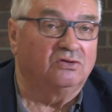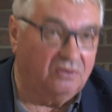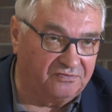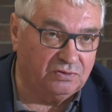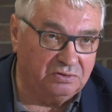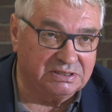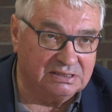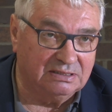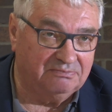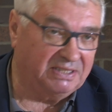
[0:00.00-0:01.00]
of course,
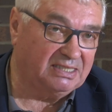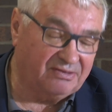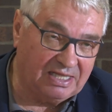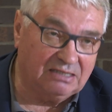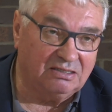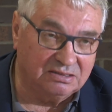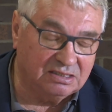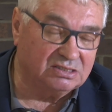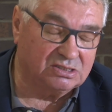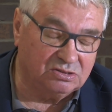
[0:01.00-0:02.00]
but there
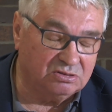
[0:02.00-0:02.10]
is